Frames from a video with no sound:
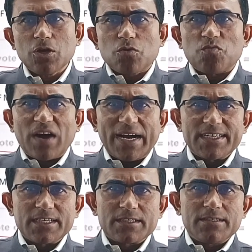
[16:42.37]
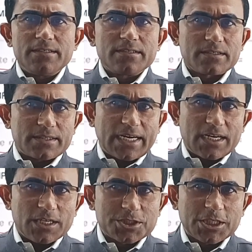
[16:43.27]
why did the
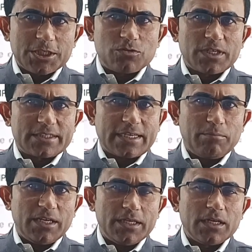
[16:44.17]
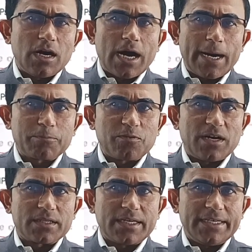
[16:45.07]
Constituent Assembly opt
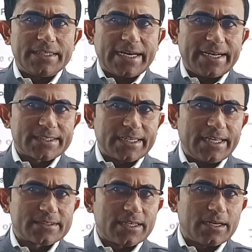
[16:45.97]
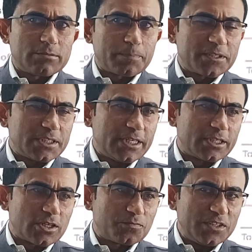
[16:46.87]
for the indirect election of the
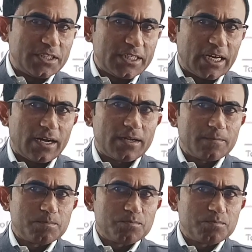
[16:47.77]
President of India?